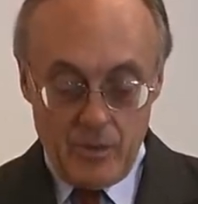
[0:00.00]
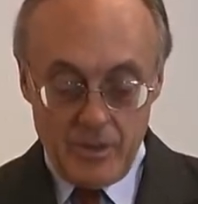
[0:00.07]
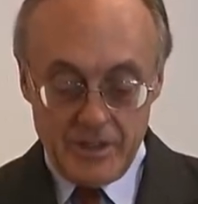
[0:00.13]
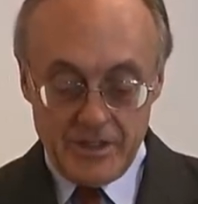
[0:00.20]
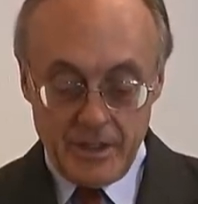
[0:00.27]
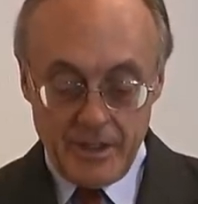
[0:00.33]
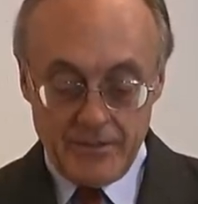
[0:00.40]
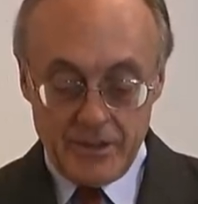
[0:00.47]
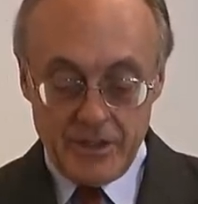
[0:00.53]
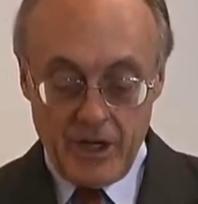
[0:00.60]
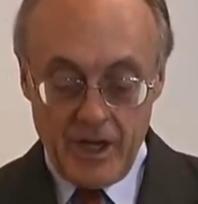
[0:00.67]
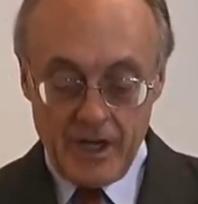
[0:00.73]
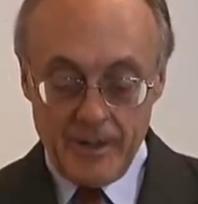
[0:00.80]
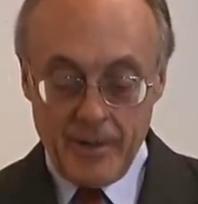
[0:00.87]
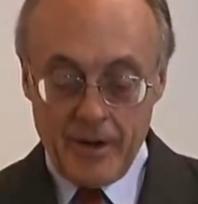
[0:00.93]
We still have to
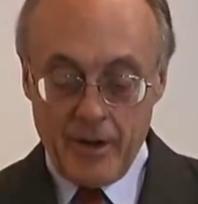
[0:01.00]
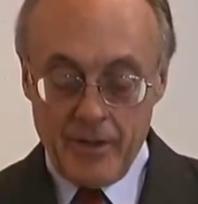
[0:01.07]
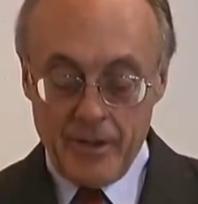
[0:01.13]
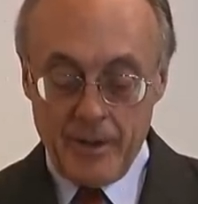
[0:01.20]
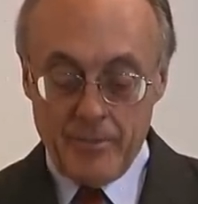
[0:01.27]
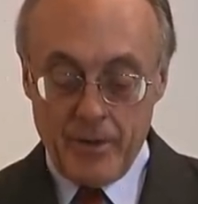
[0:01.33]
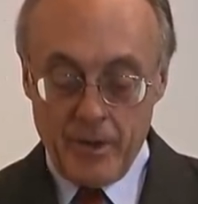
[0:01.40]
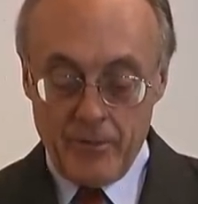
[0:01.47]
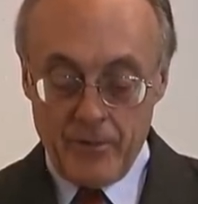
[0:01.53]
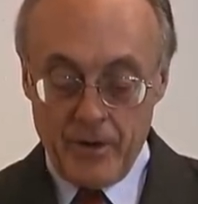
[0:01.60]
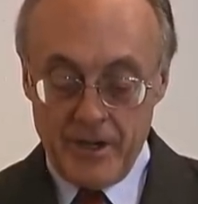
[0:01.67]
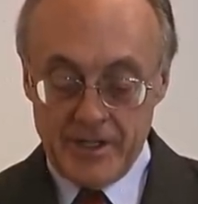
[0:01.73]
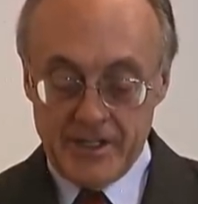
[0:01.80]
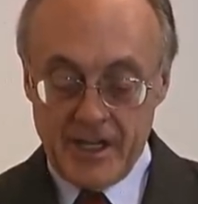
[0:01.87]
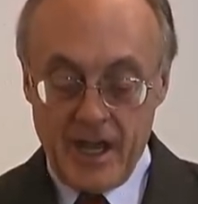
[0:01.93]
talk about all that
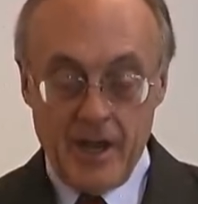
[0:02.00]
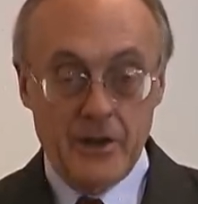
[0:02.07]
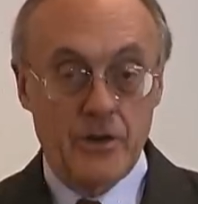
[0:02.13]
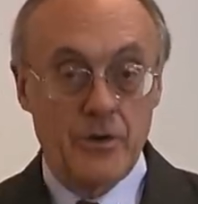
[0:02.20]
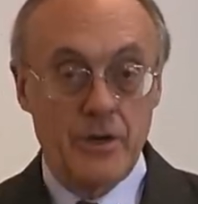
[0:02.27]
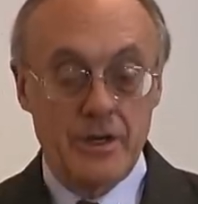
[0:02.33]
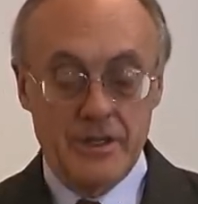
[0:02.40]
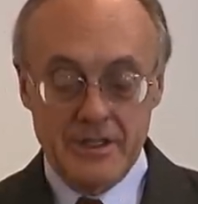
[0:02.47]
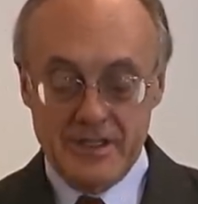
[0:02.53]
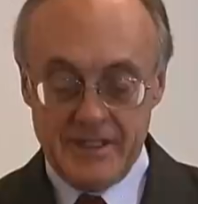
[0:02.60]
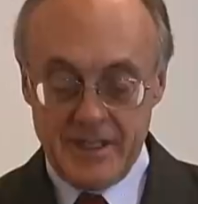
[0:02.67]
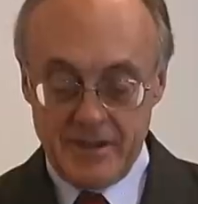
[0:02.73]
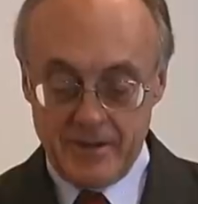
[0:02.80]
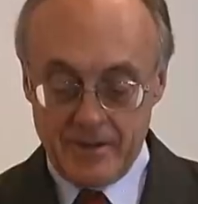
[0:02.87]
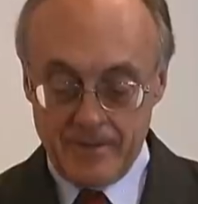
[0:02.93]
pulverized concrete and
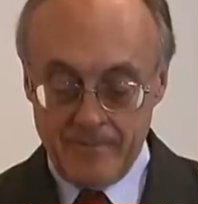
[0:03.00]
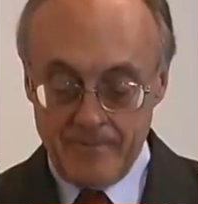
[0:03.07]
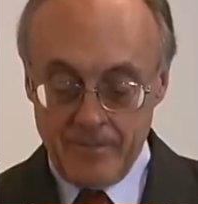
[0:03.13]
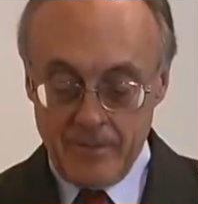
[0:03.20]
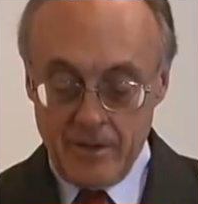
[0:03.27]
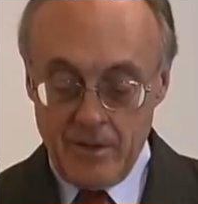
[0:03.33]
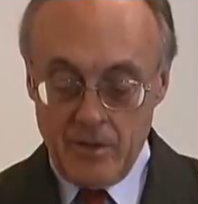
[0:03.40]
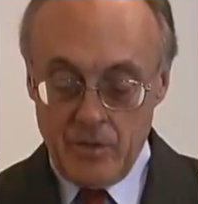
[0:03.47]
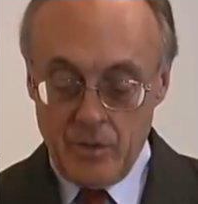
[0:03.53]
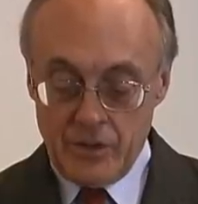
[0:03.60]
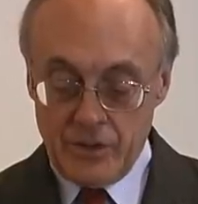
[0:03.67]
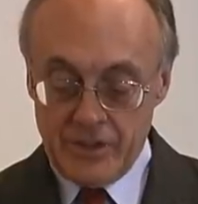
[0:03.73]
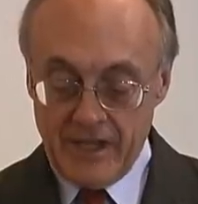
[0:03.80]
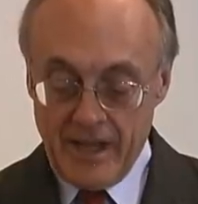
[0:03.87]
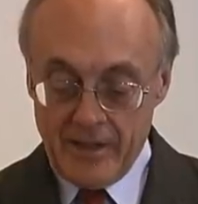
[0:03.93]
steel,
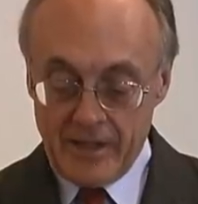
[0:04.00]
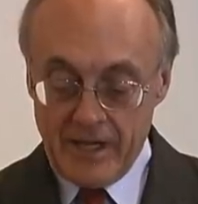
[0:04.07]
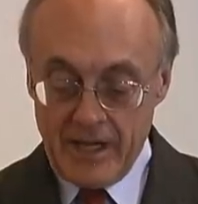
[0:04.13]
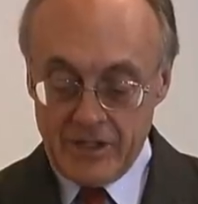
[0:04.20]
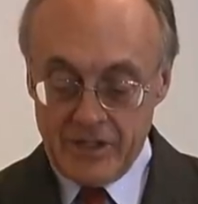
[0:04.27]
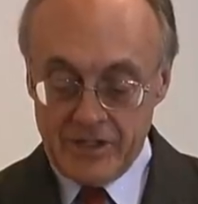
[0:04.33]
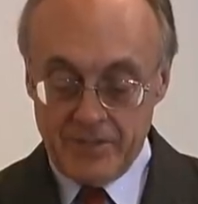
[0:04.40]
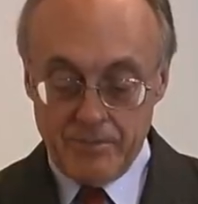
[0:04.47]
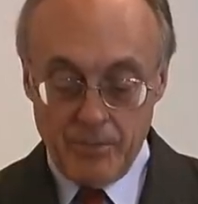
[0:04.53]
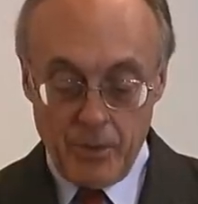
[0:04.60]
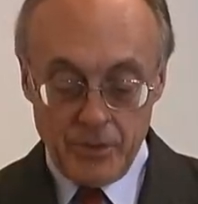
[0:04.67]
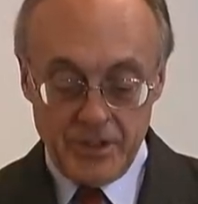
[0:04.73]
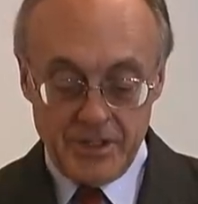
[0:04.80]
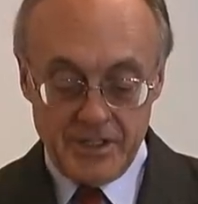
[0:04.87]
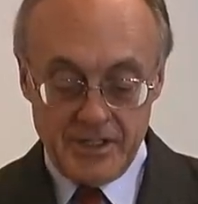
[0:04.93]
Richard's allegations of
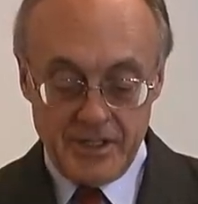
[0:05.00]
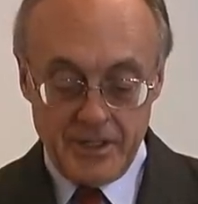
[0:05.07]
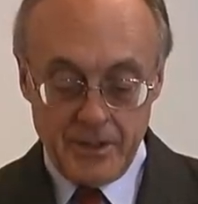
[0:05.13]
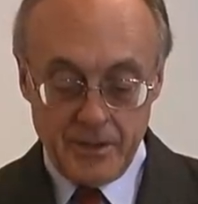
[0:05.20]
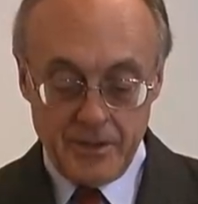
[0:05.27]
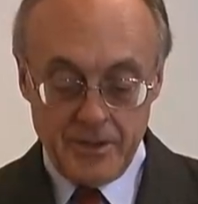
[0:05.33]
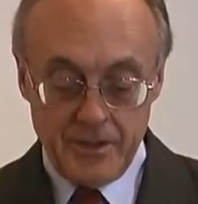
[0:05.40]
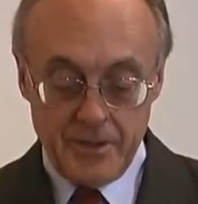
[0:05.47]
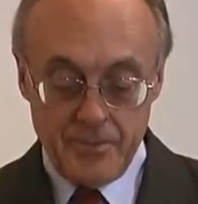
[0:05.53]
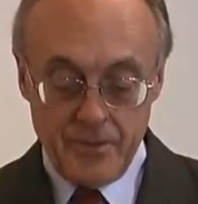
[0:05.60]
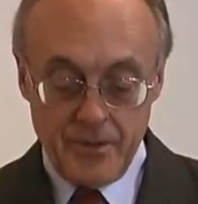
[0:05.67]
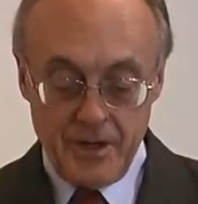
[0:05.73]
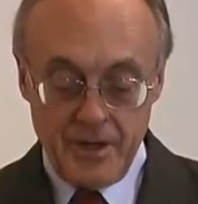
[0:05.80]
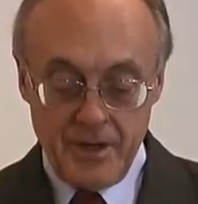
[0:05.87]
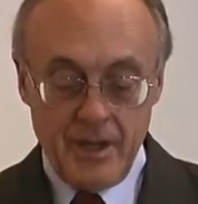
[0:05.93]
molten steel and the
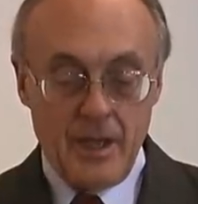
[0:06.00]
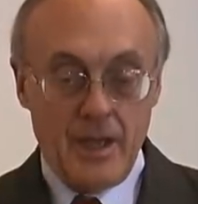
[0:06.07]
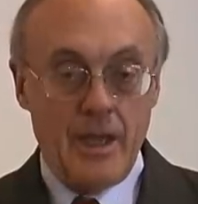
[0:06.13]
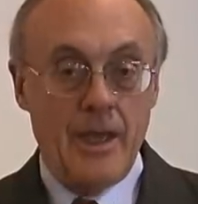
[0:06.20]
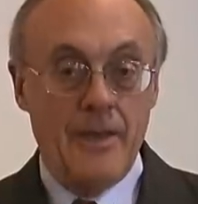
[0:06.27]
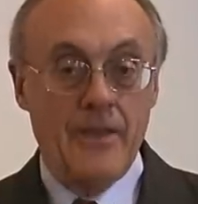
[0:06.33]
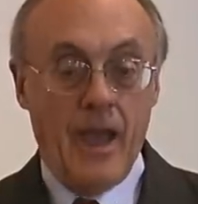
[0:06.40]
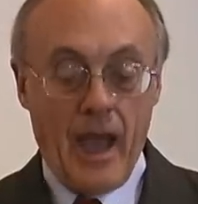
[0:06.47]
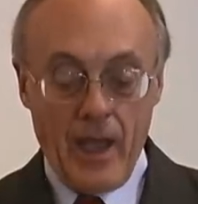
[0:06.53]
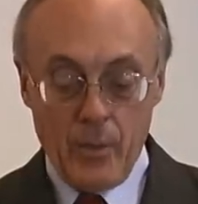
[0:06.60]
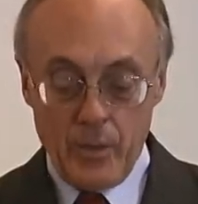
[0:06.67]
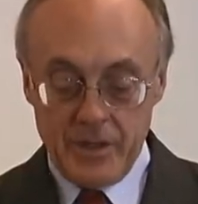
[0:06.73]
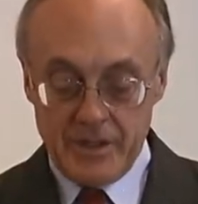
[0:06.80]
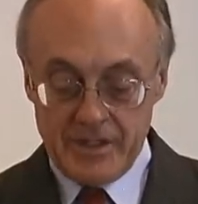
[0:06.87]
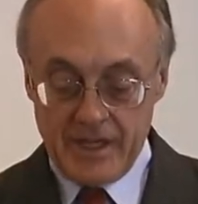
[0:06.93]
debris, and the
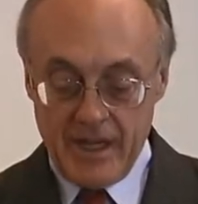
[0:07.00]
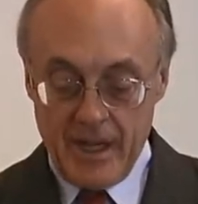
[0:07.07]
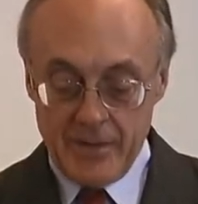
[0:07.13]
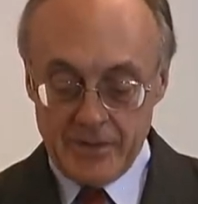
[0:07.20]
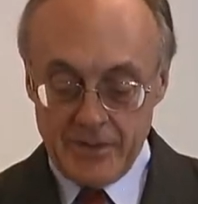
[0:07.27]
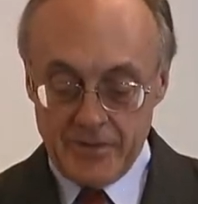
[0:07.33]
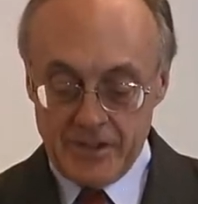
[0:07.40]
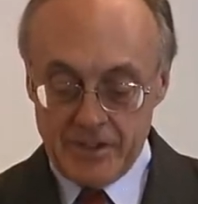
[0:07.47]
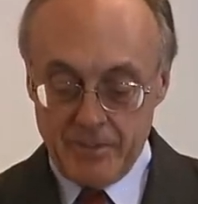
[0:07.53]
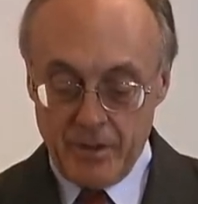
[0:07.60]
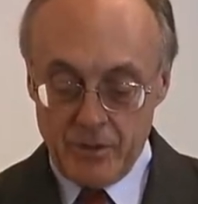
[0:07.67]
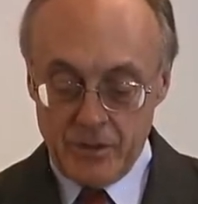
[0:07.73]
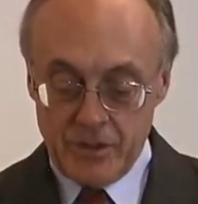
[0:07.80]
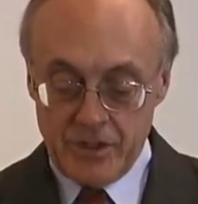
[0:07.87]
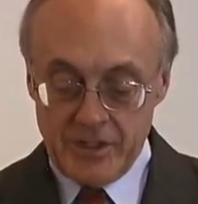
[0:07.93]
eyewitness accounts of
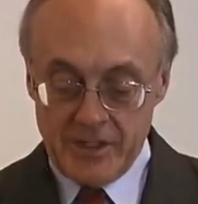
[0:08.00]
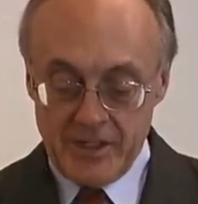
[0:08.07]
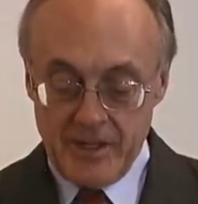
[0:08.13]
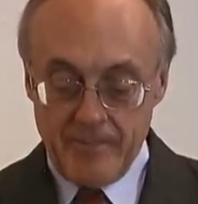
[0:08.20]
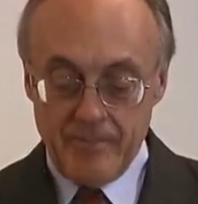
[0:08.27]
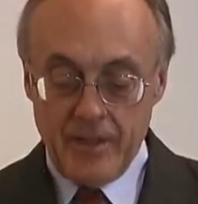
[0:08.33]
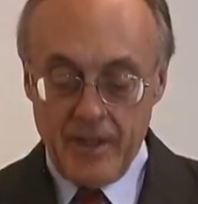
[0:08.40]
explosions.